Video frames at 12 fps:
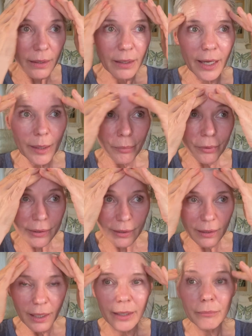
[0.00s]
I put
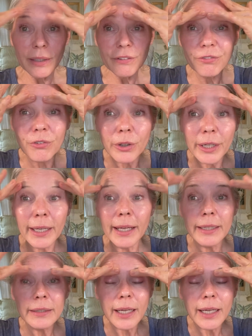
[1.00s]
it on my forehead,